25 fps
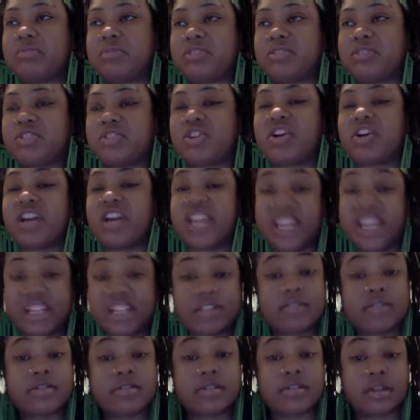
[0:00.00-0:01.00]
started
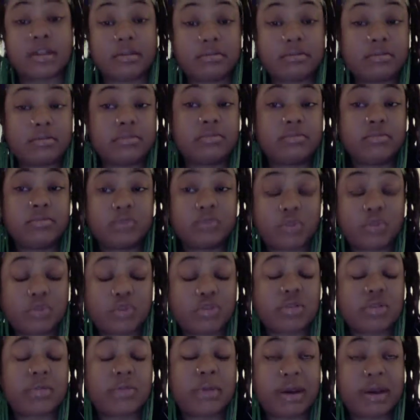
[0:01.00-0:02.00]
getting some, which
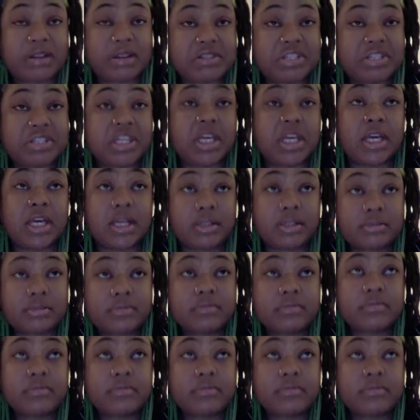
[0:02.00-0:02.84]
was about 10,